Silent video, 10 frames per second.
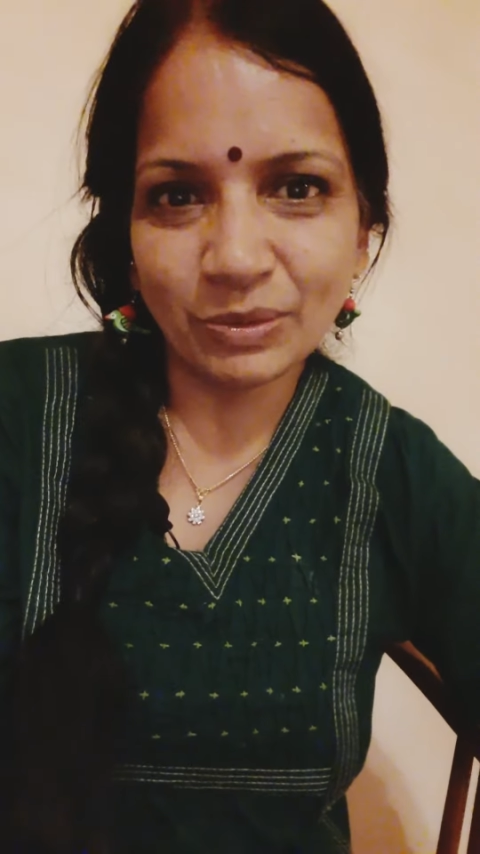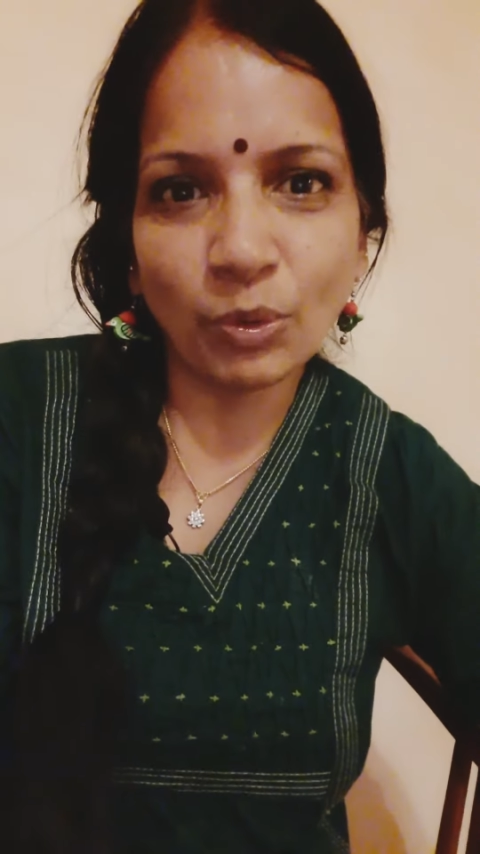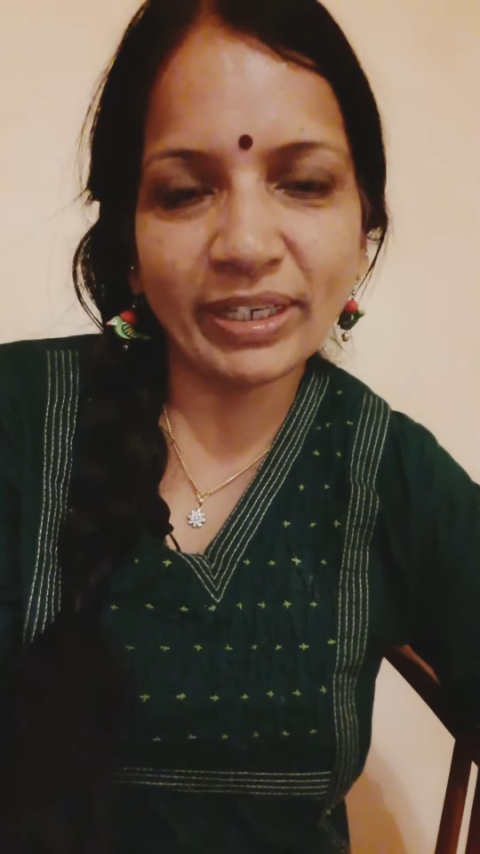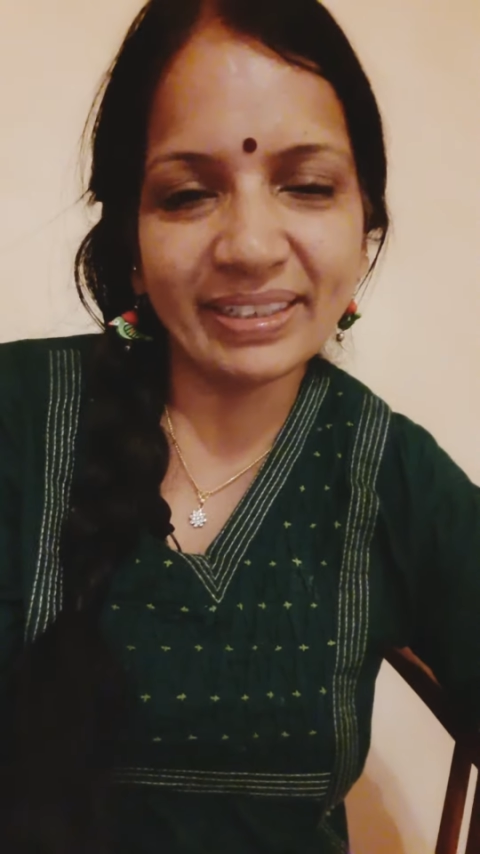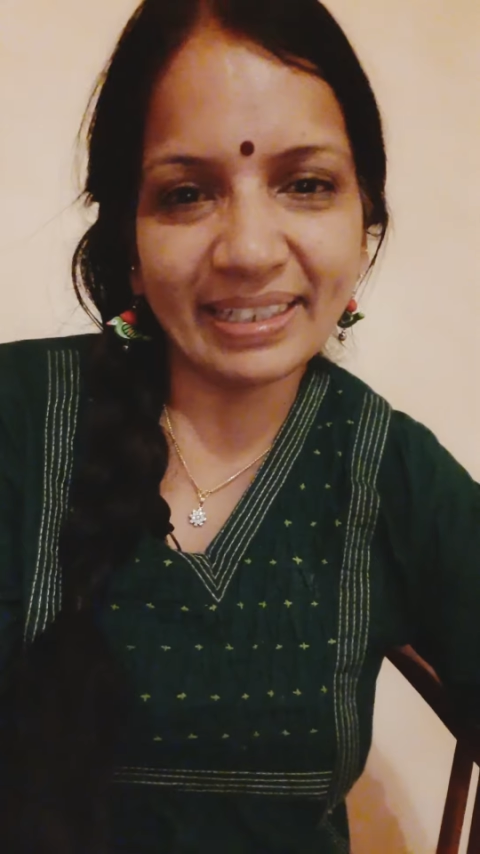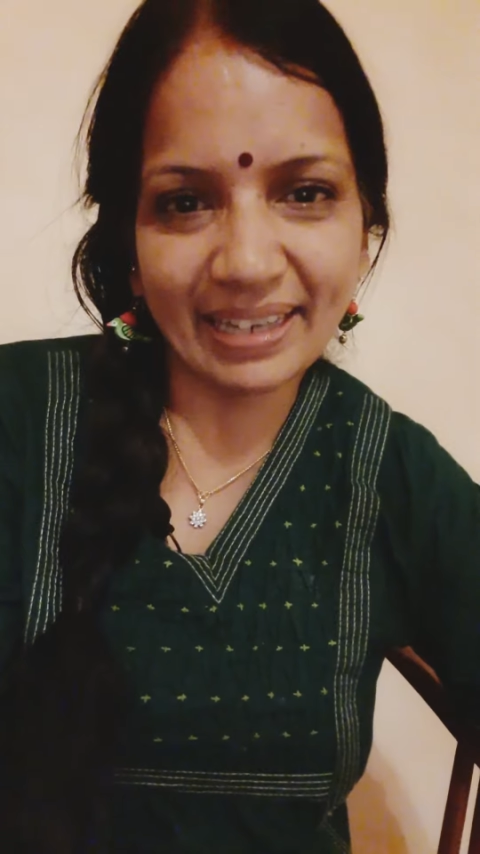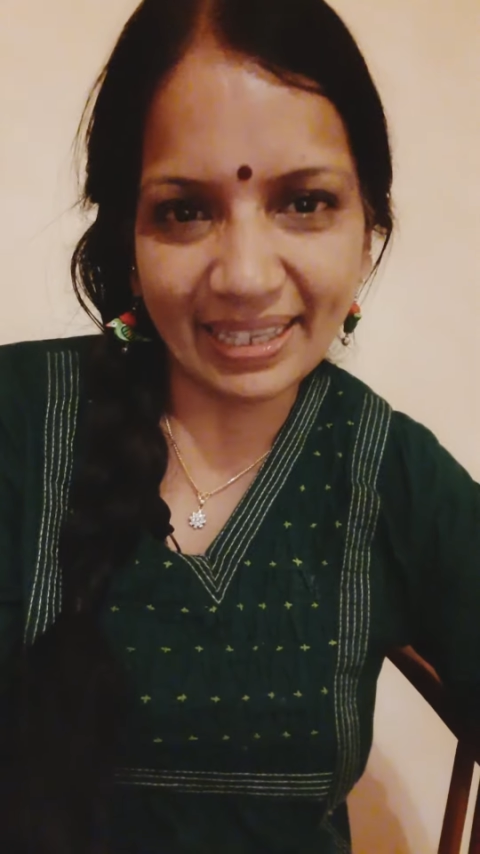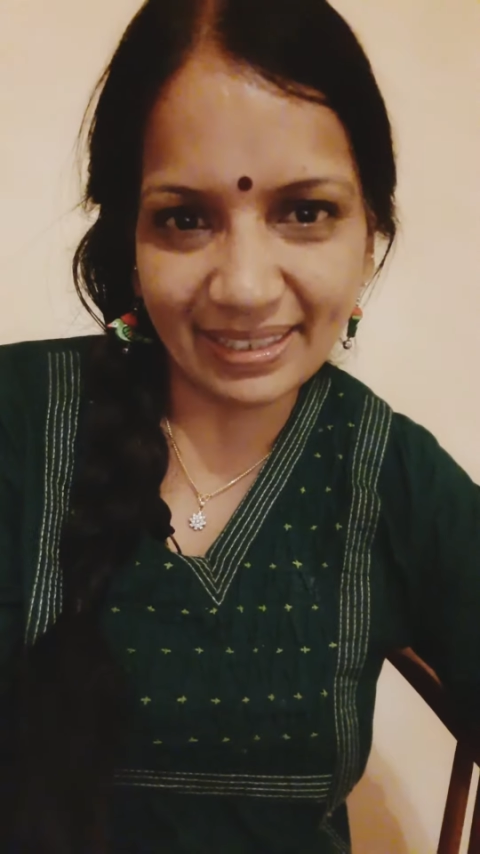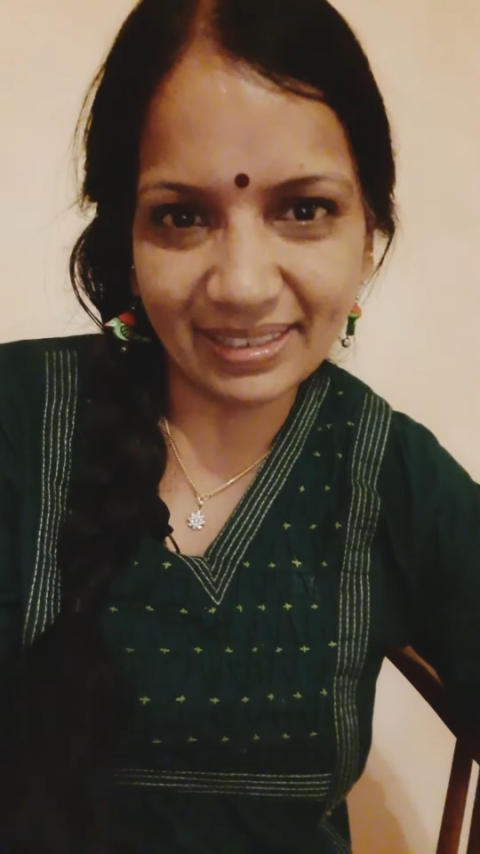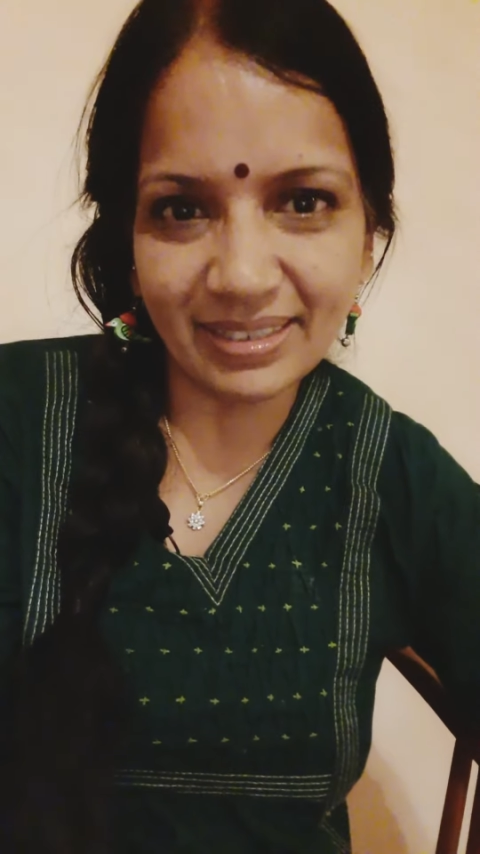what did they
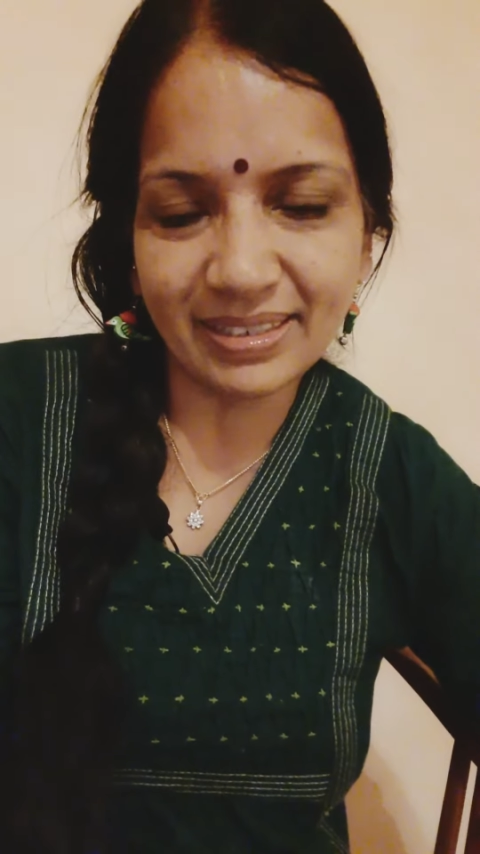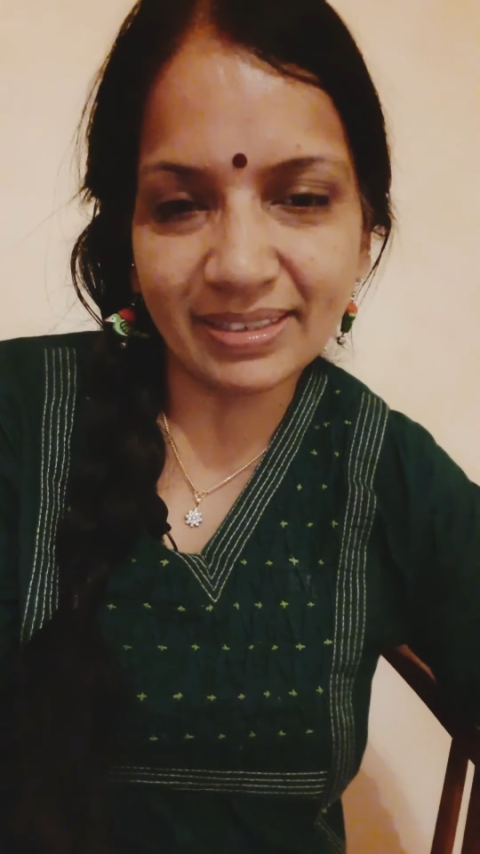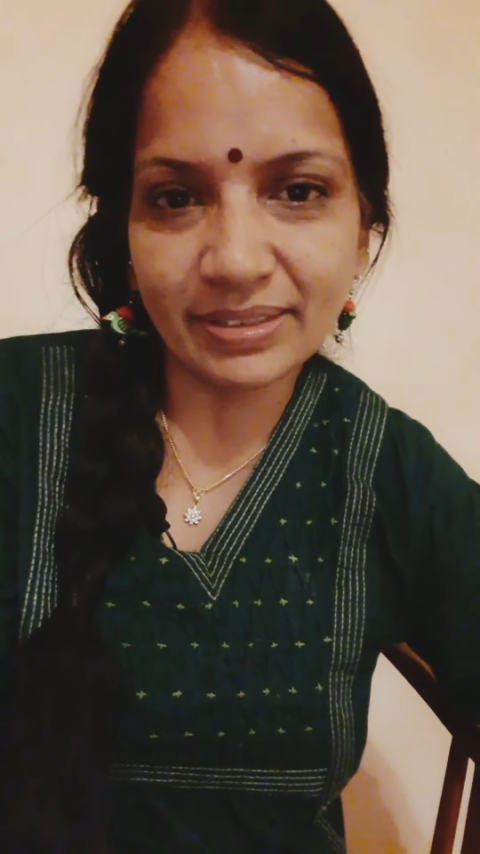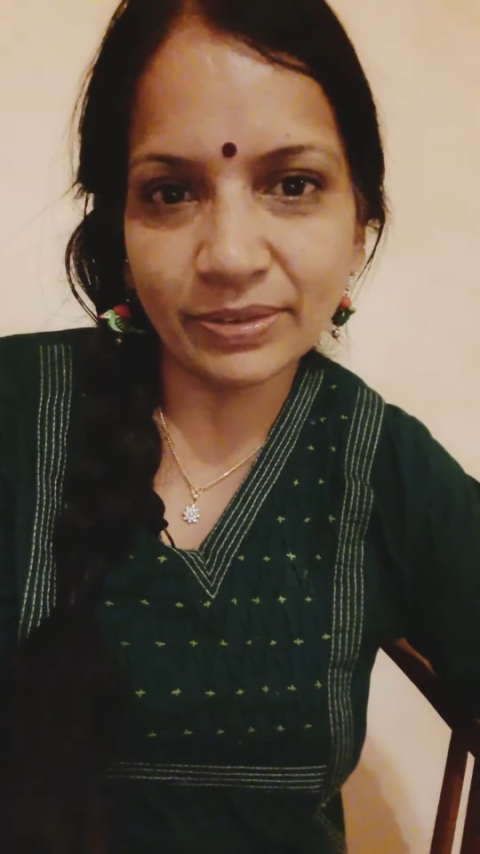like in it.